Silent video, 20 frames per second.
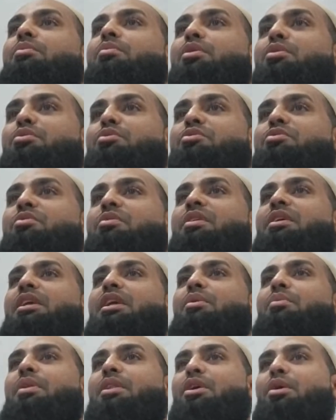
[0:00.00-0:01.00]
wa
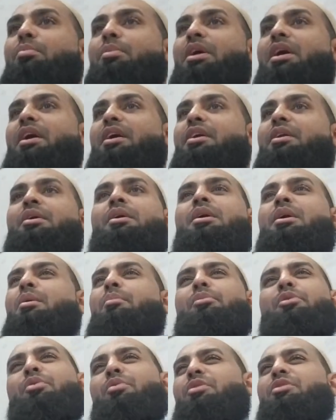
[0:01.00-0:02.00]
rusulihi wal yawm akhir.
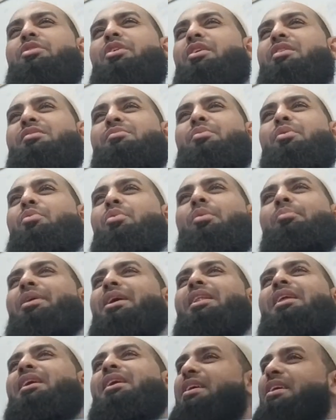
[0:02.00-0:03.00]
No one talks about wa
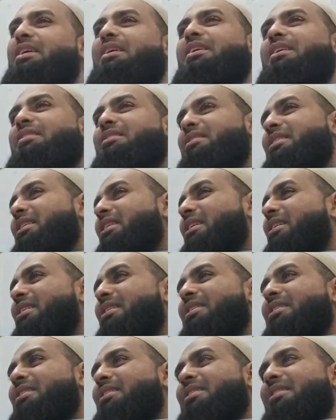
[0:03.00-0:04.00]
malaikatihi.
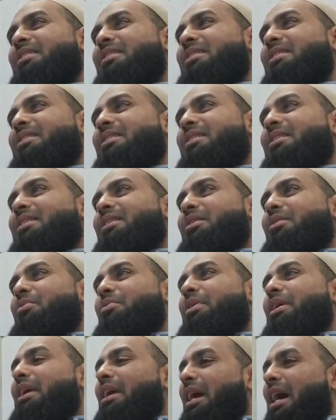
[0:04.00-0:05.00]

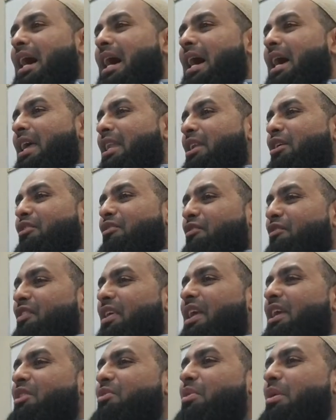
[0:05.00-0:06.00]
We, in our
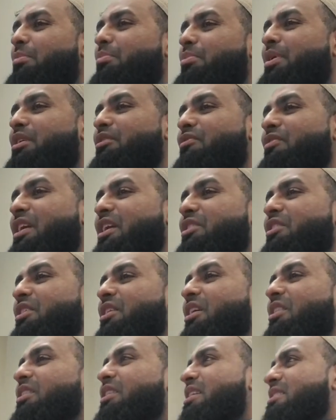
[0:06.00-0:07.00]
faith, we bring faith on
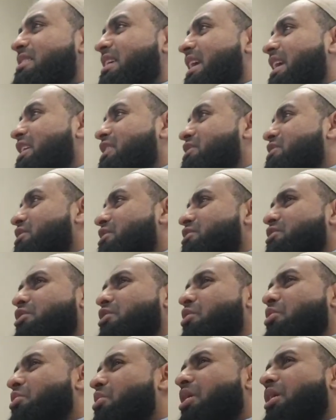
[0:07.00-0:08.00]
Allah's angels.
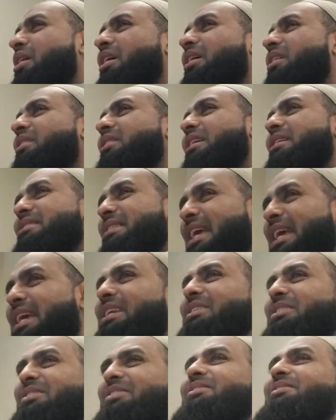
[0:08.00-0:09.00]
Who are Allah's
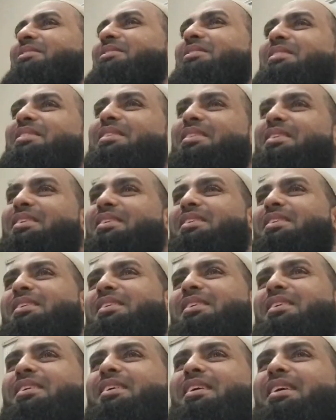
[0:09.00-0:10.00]
angels?
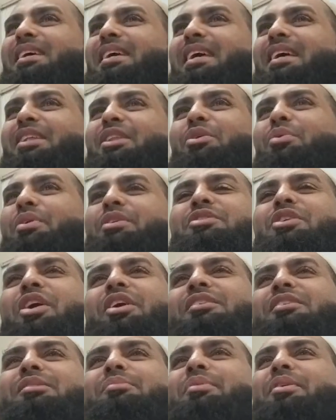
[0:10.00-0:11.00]
No one
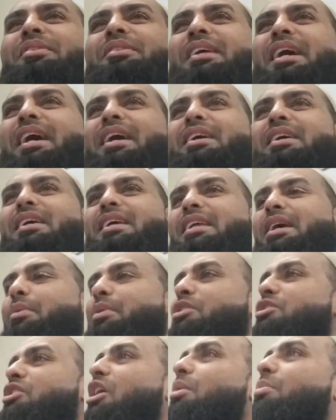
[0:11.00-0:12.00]
talks about that. Yeah,
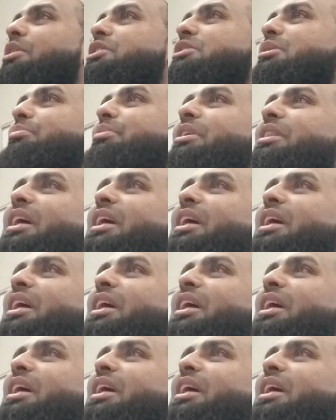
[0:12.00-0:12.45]
we talk about Jibril